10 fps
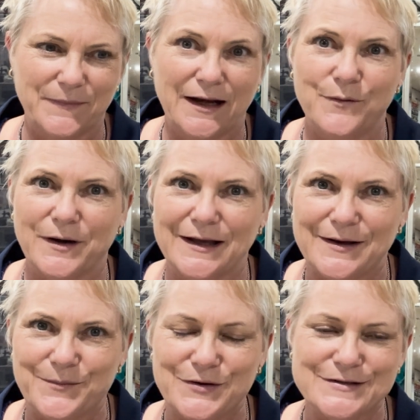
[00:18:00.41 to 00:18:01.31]
Anyway,
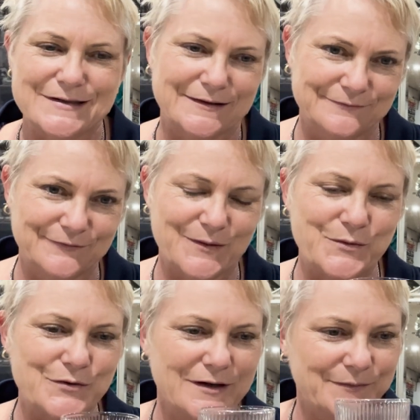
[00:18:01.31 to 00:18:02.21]
a person from
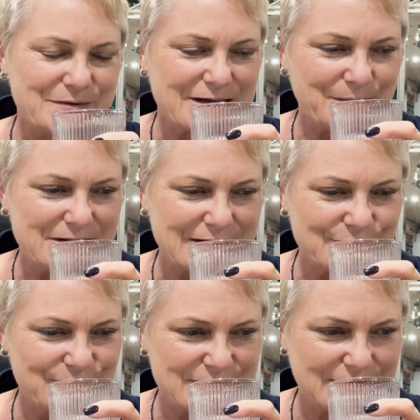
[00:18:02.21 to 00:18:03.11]
Auckland was coming down to
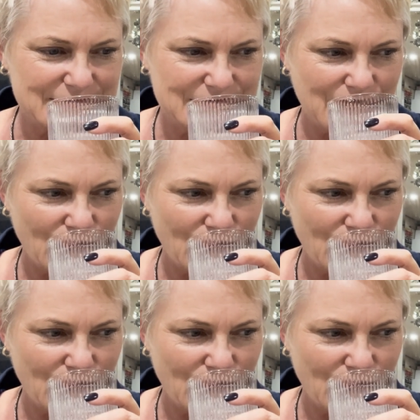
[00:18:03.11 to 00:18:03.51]
visit us.